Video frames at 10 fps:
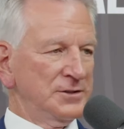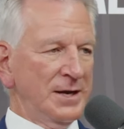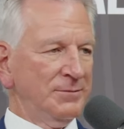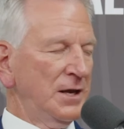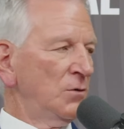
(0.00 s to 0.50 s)

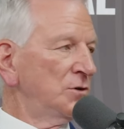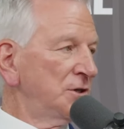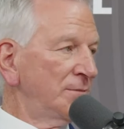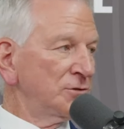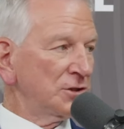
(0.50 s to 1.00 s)
Same thing with
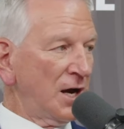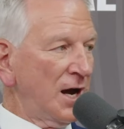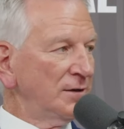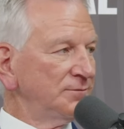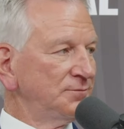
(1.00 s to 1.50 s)
Tim
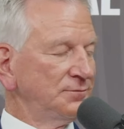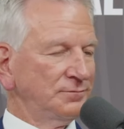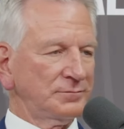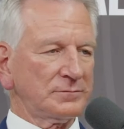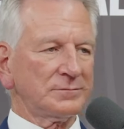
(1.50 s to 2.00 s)
Scott.
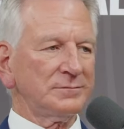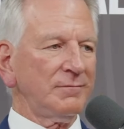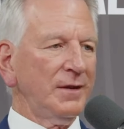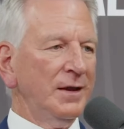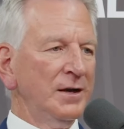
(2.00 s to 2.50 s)

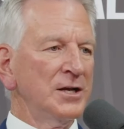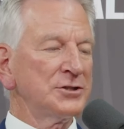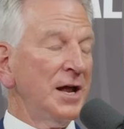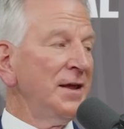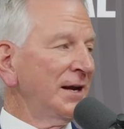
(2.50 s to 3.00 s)

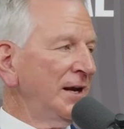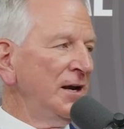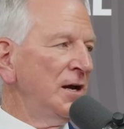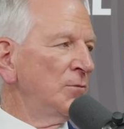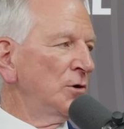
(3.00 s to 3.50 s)
Listen, I think
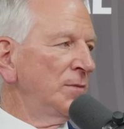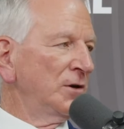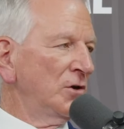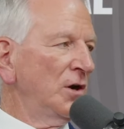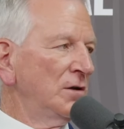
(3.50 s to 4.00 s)
any of them would have
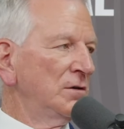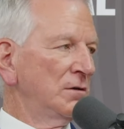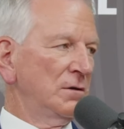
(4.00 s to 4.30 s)
been good.